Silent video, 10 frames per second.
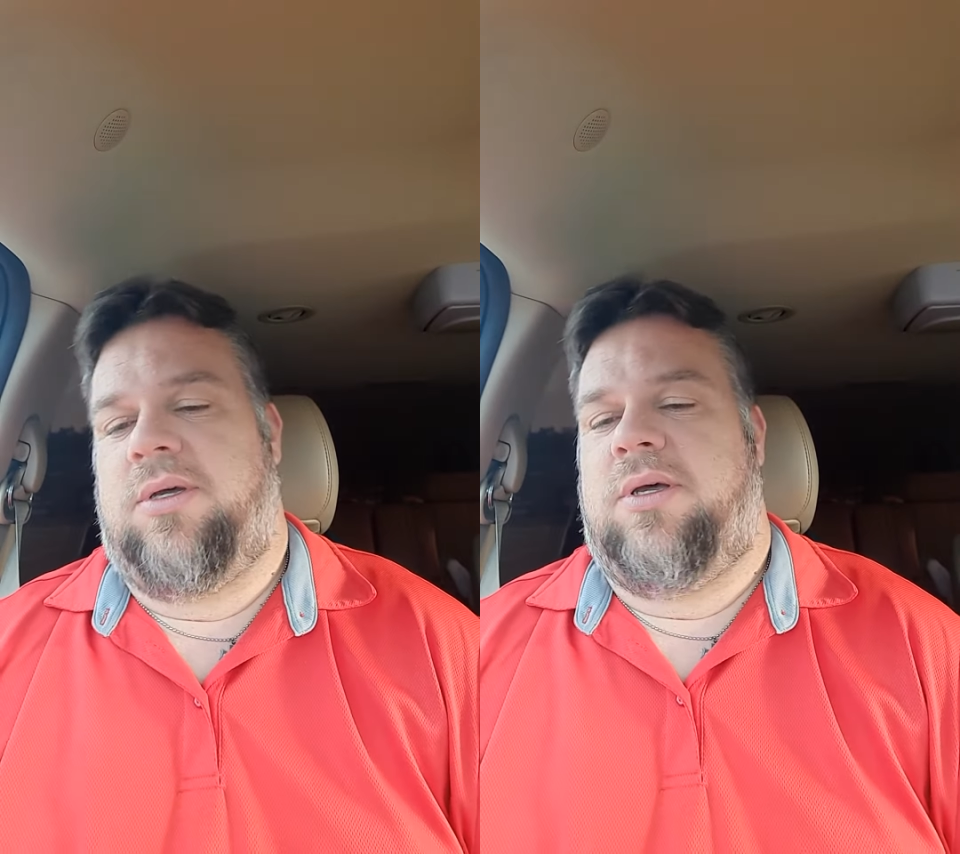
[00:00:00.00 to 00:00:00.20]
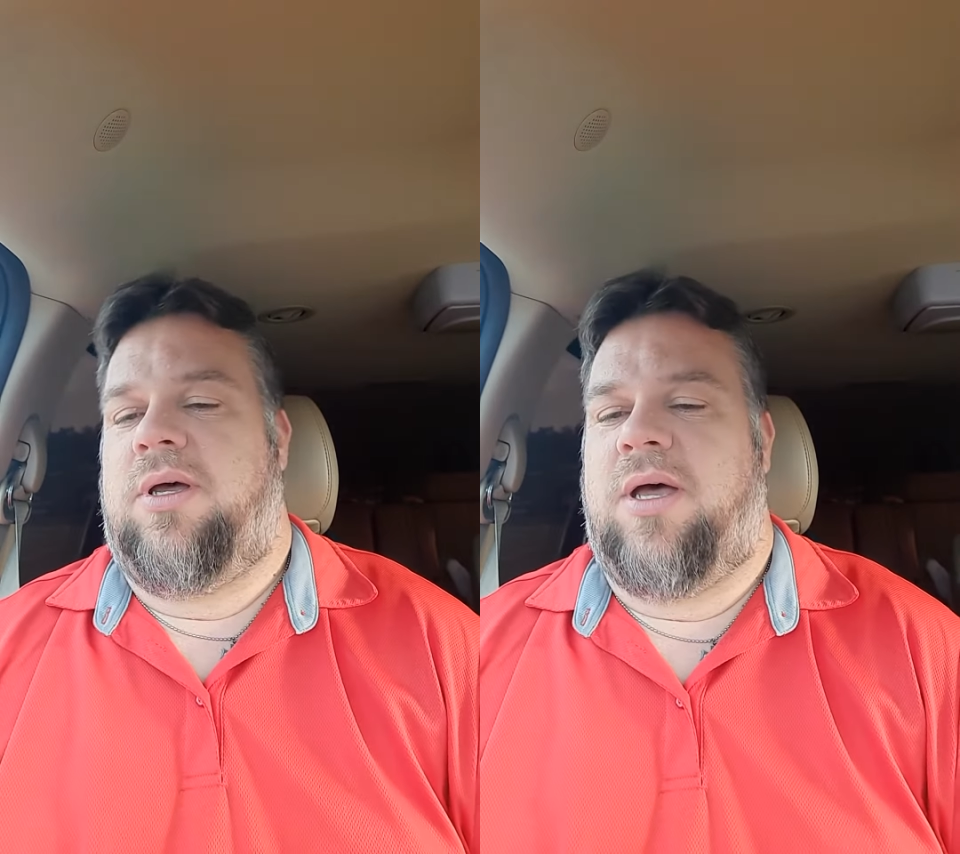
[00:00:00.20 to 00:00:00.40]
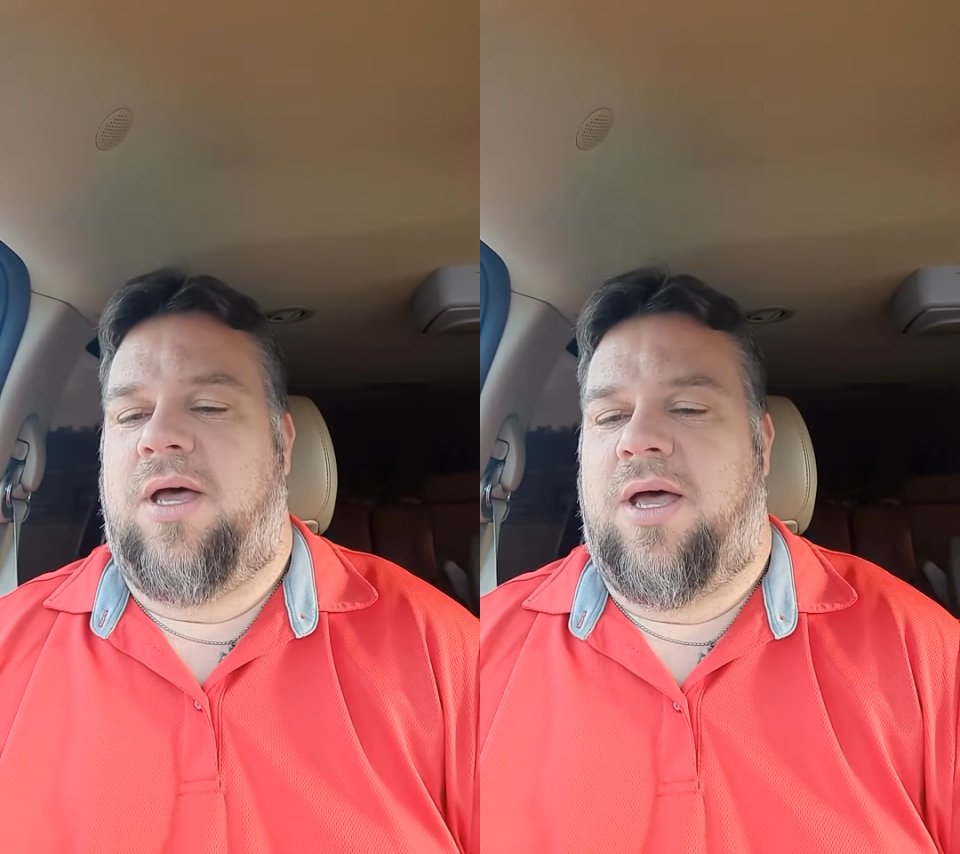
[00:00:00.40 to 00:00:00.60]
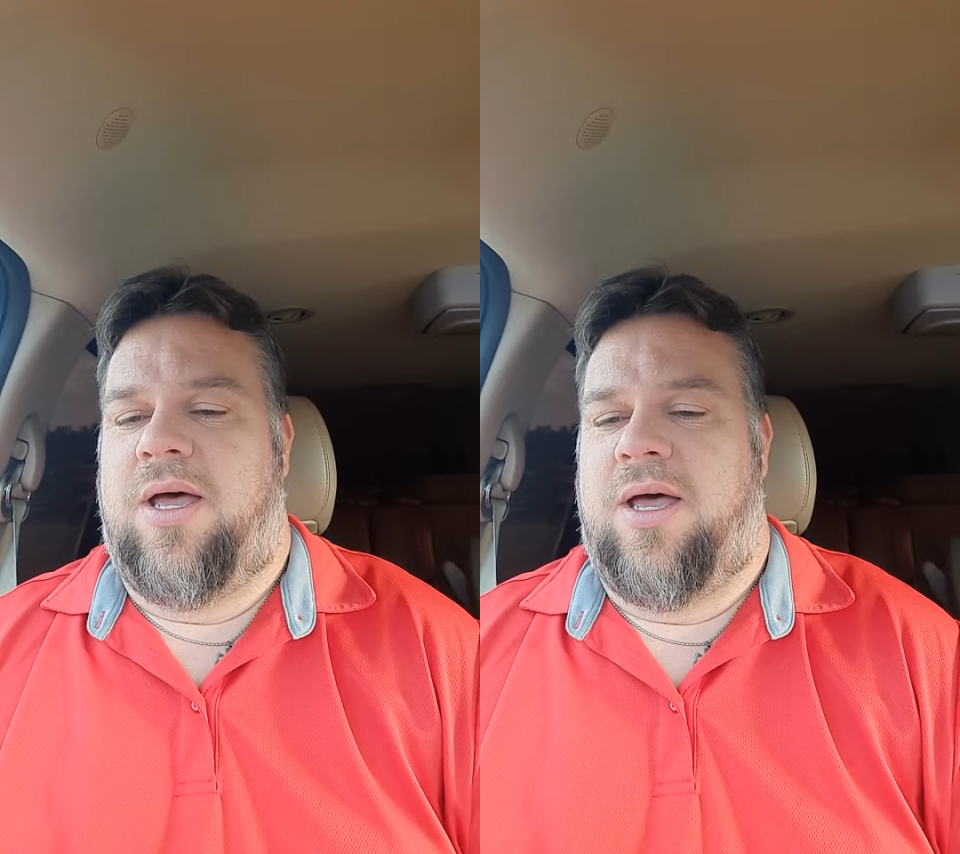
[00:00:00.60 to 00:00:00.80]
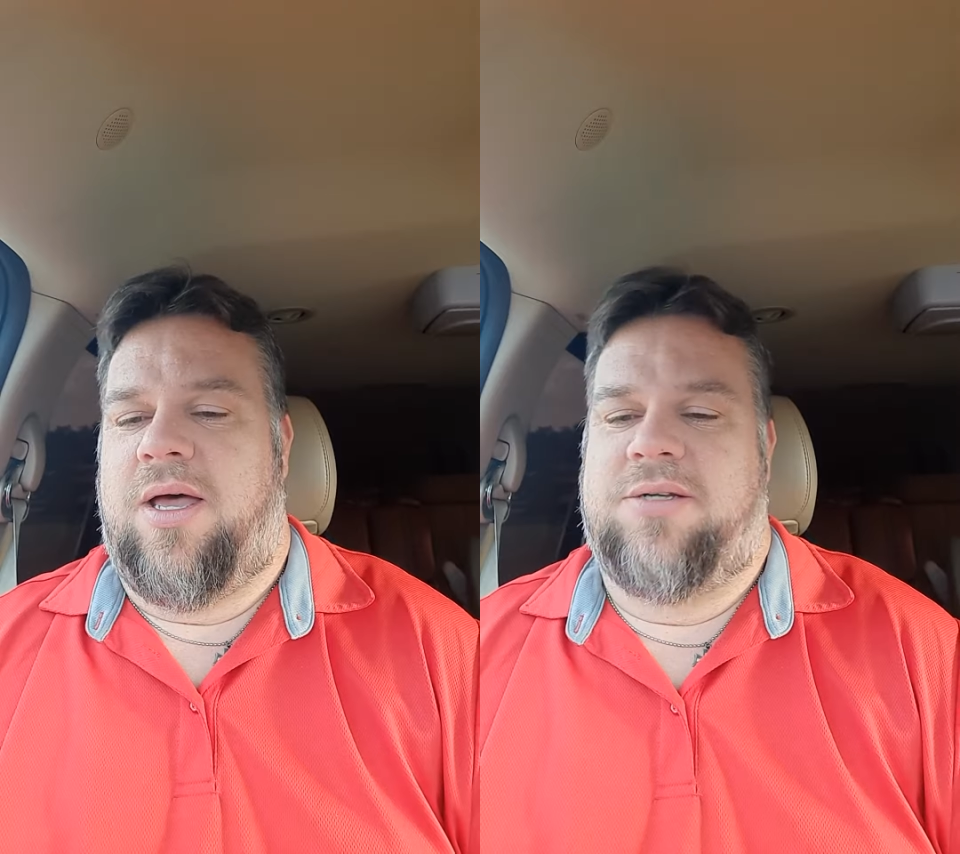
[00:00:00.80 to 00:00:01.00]

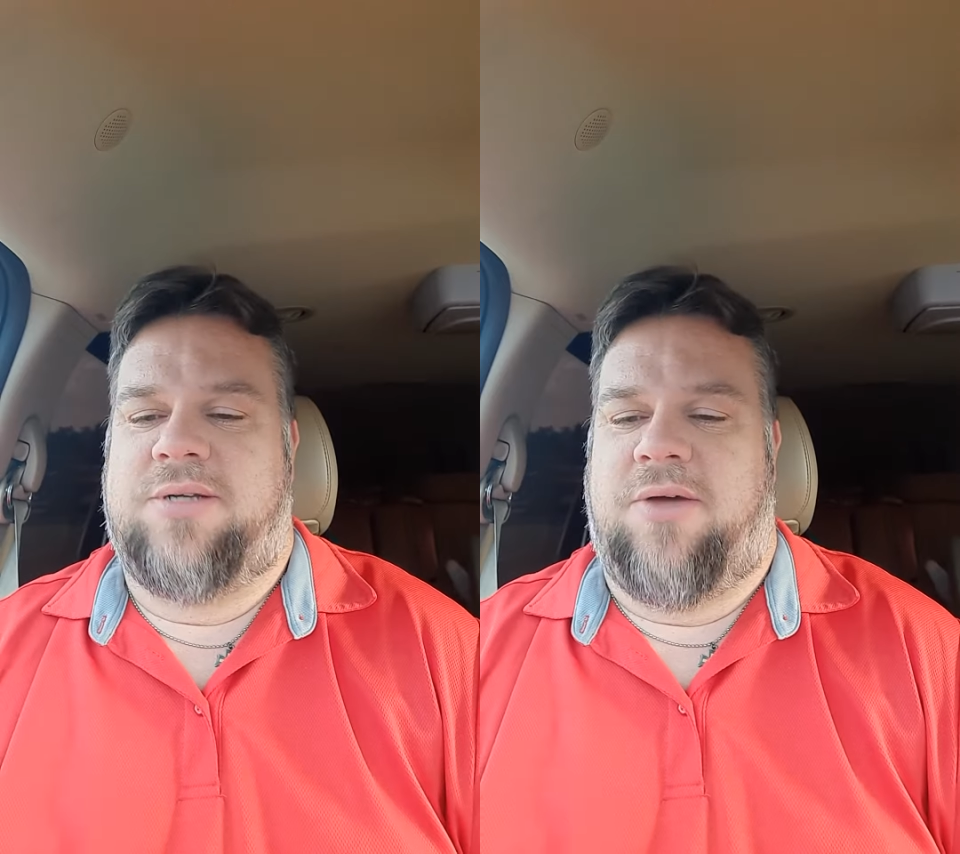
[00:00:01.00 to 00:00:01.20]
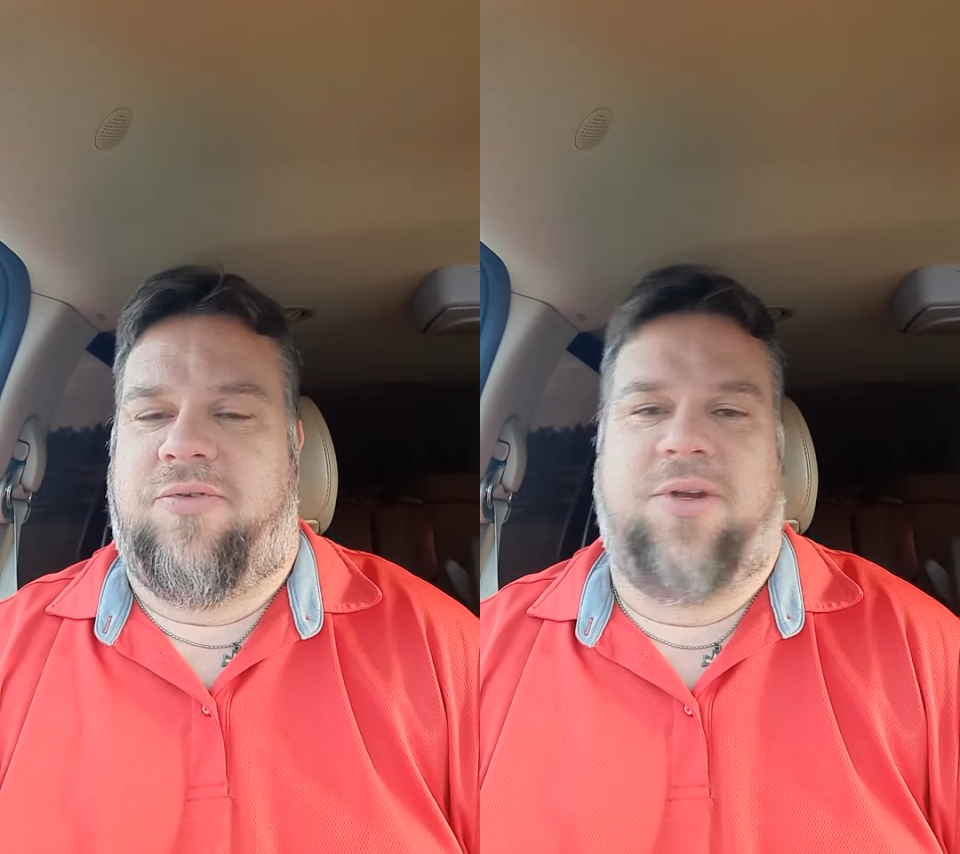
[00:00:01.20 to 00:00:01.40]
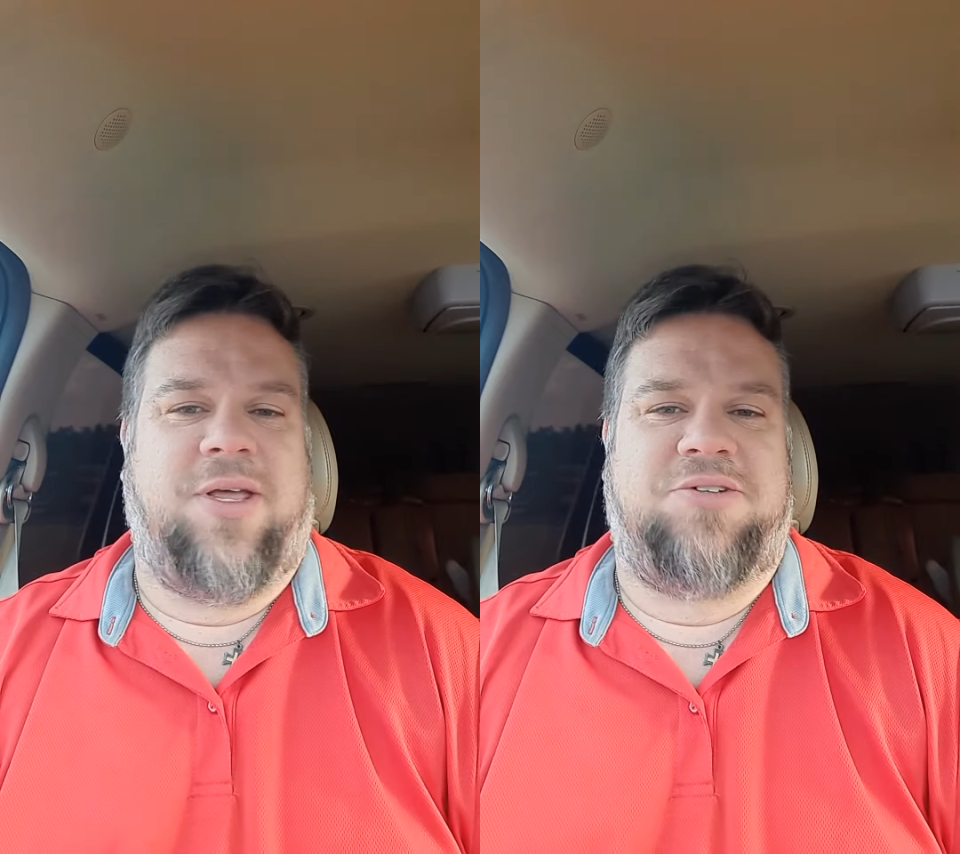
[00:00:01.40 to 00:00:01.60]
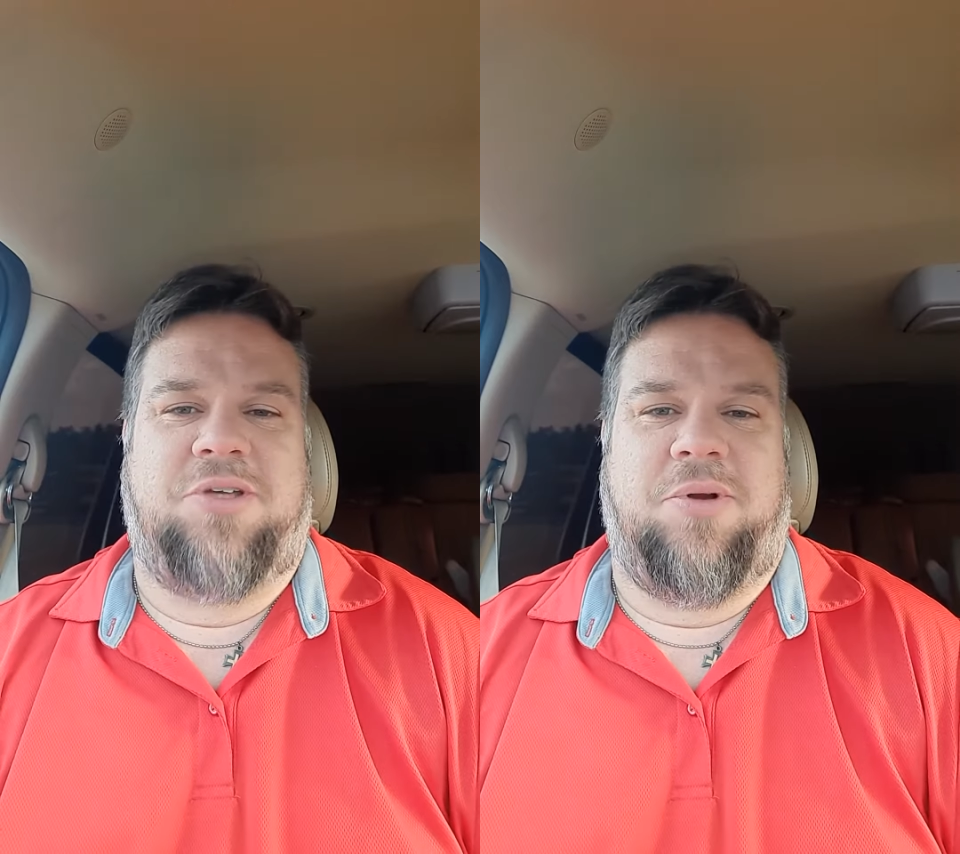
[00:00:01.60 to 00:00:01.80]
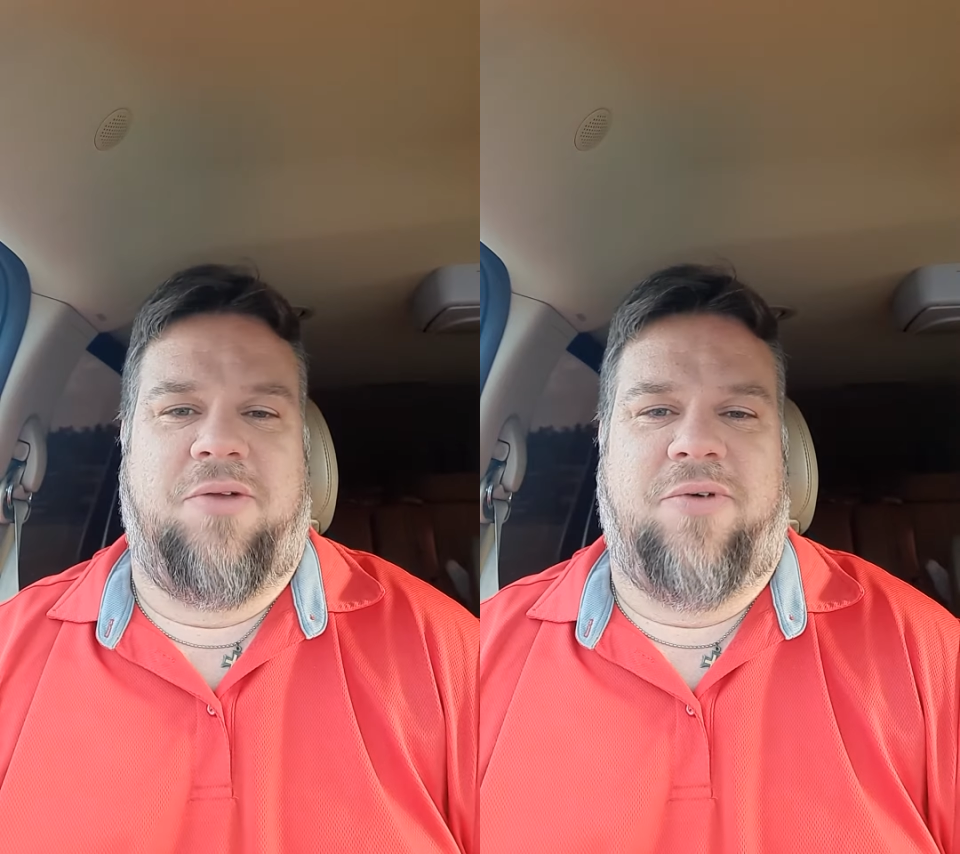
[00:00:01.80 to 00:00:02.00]
Ah, it's time for today's
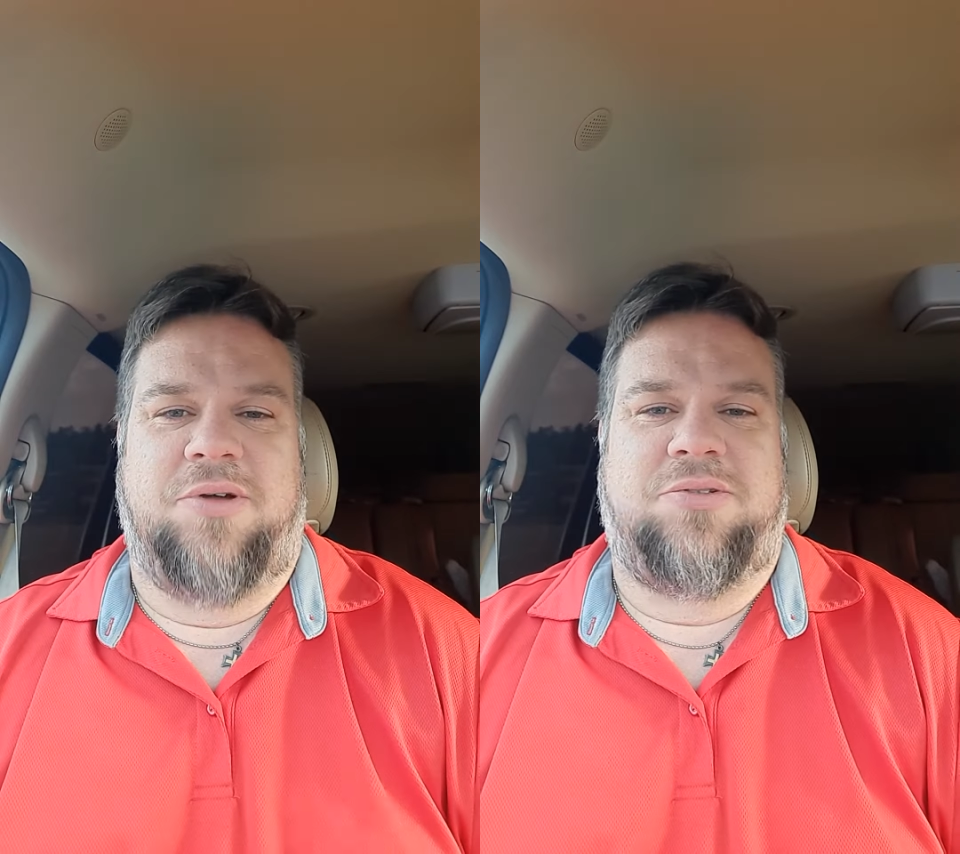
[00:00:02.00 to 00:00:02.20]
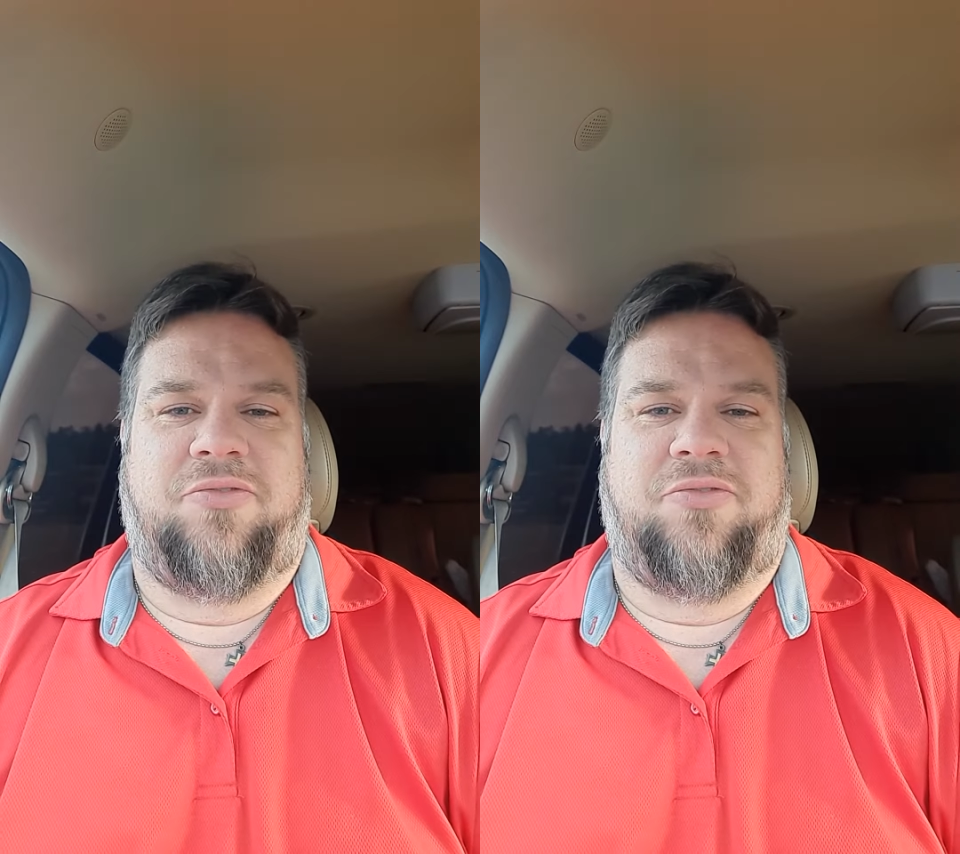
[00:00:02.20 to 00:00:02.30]
two-minute devotion